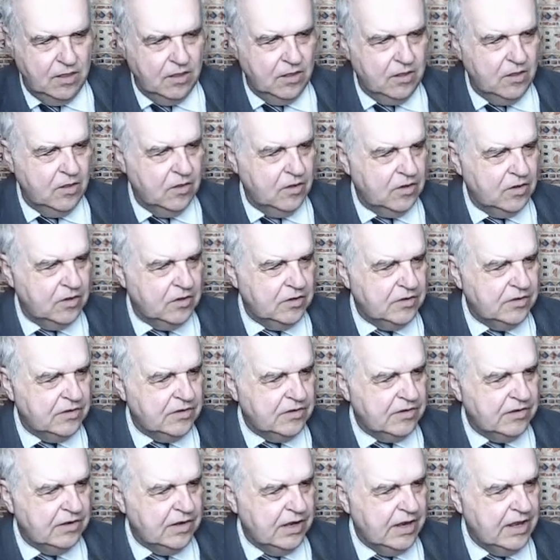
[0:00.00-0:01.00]

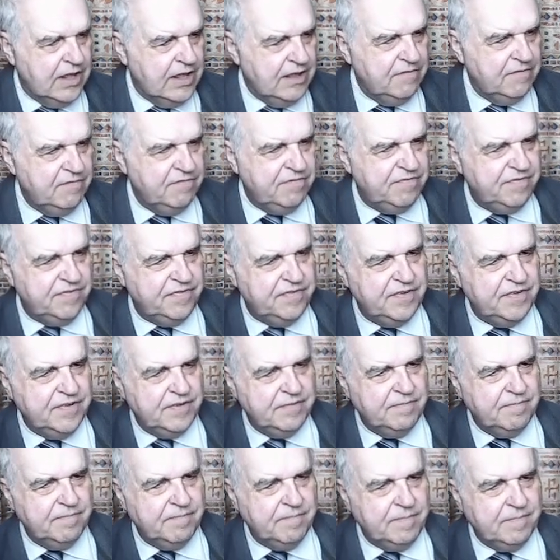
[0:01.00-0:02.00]
God's love.
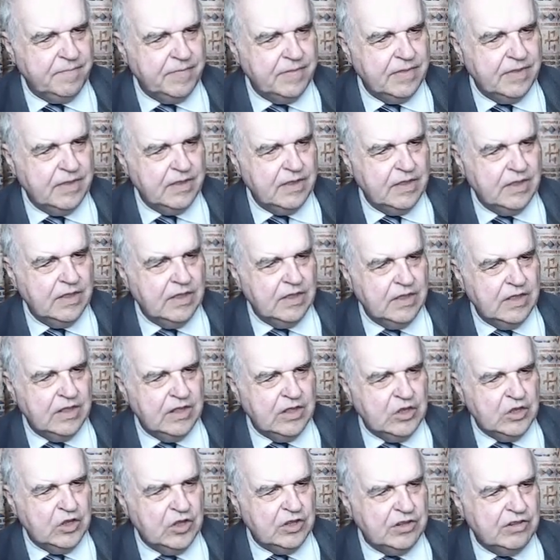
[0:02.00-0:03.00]

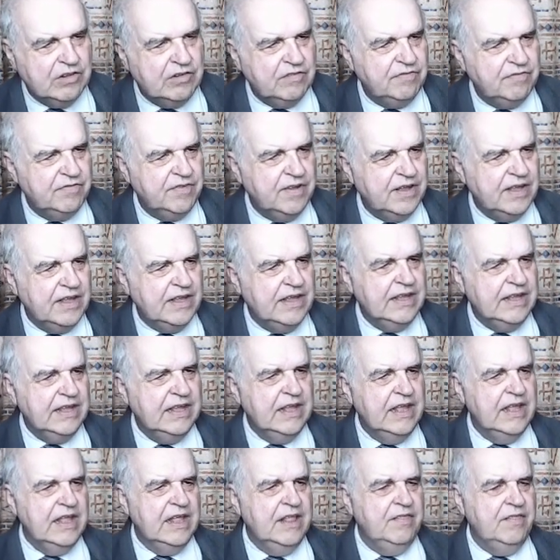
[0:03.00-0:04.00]
Justify.
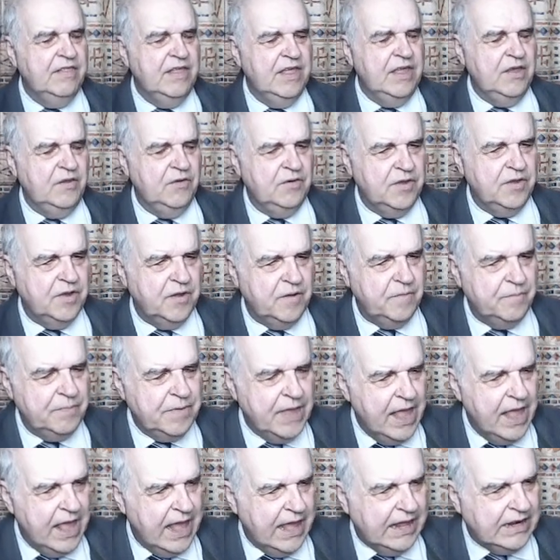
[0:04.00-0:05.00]
There you go.
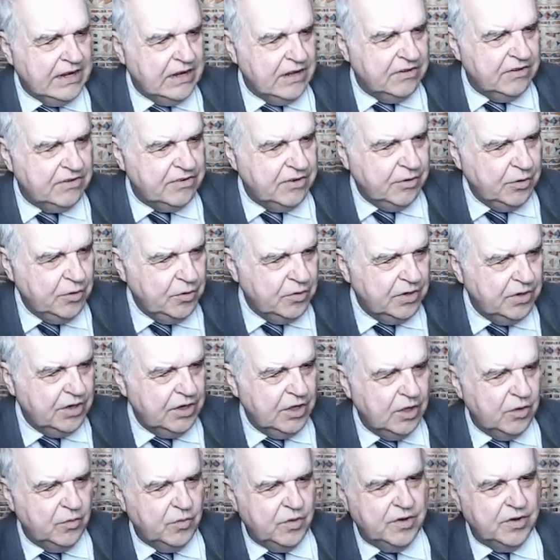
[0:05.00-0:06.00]
And so you can
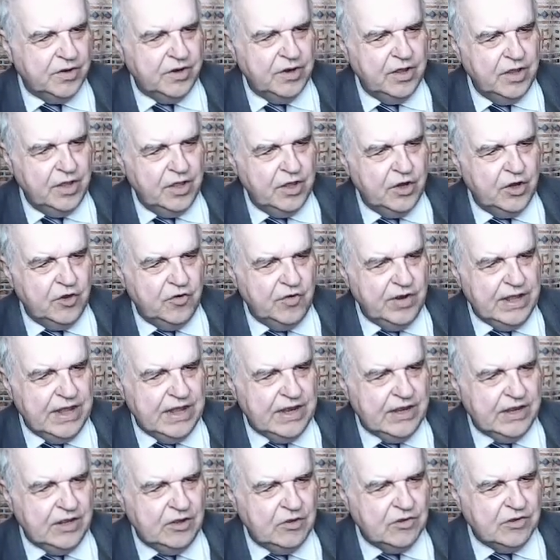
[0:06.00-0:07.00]
go on
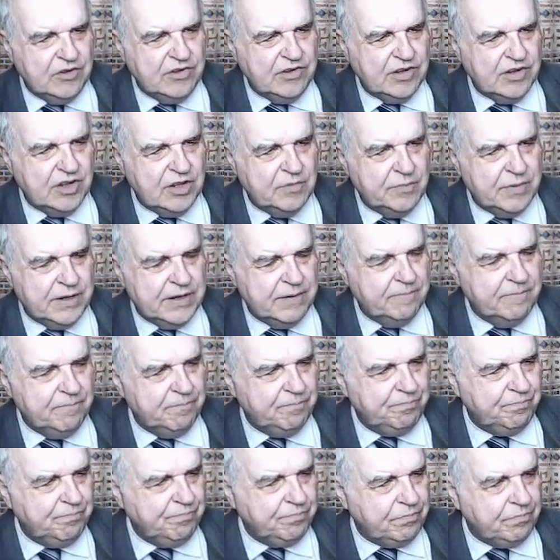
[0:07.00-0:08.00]
creating your sermon.
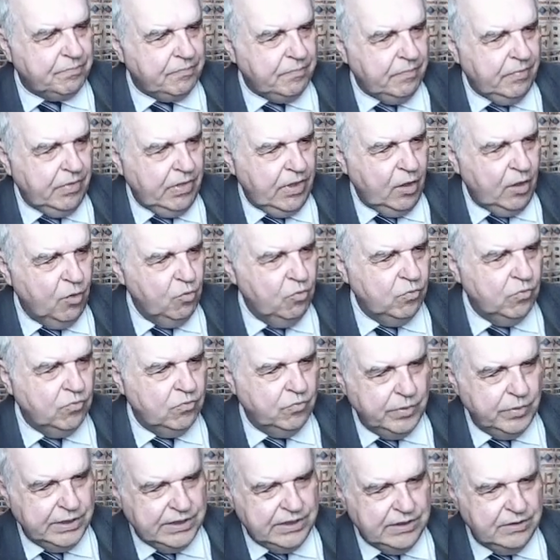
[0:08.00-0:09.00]

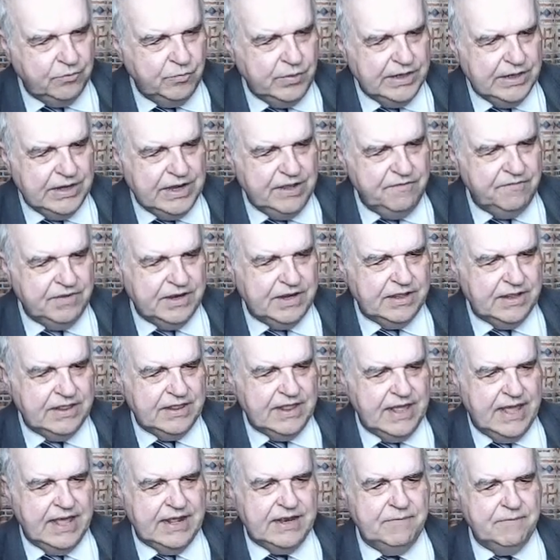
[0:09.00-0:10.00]
We'll leave it at
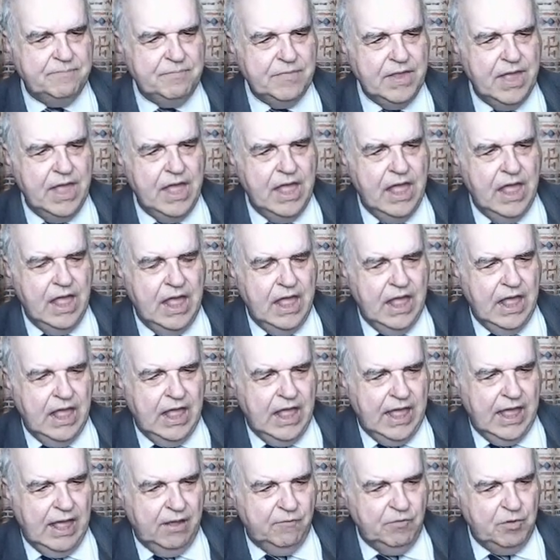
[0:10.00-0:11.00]
that.
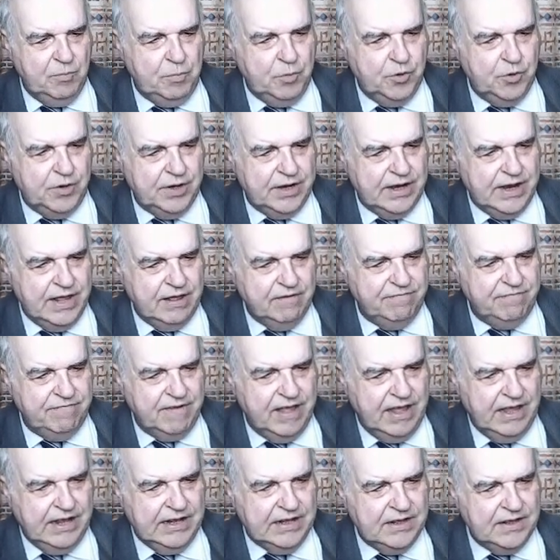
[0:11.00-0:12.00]
And we'll put in our
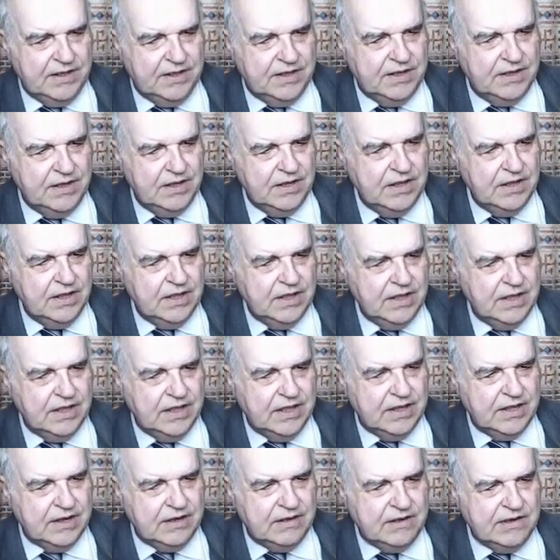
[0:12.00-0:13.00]
final
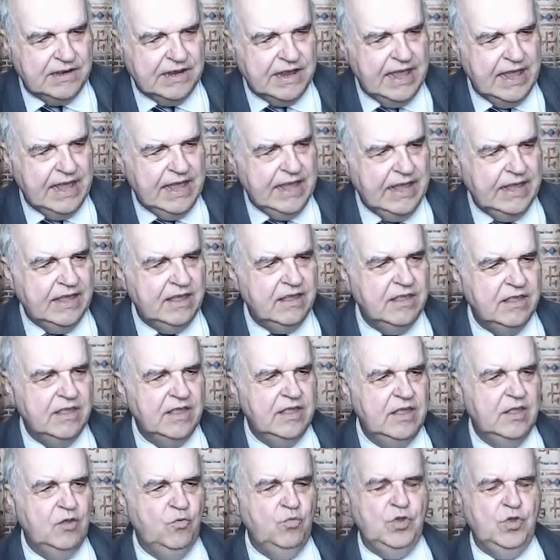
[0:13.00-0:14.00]
tag,
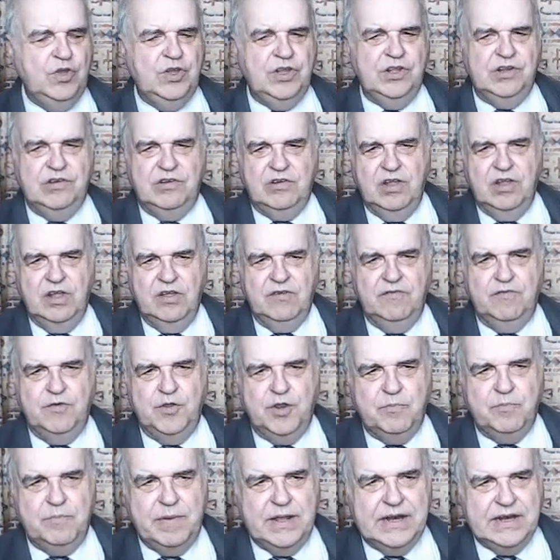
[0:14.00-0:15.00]
which is for
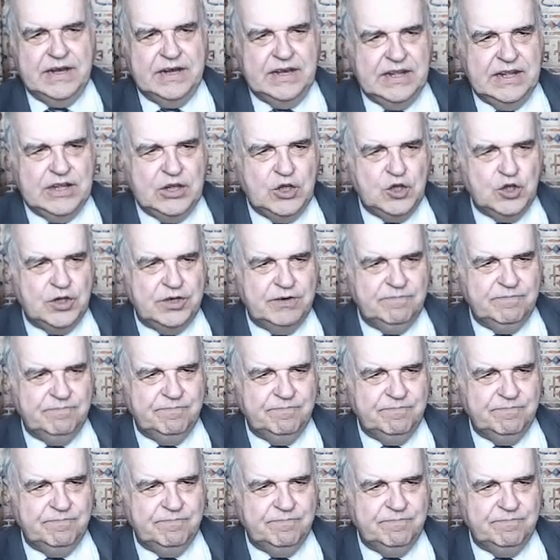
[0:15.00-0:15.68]
the benediction.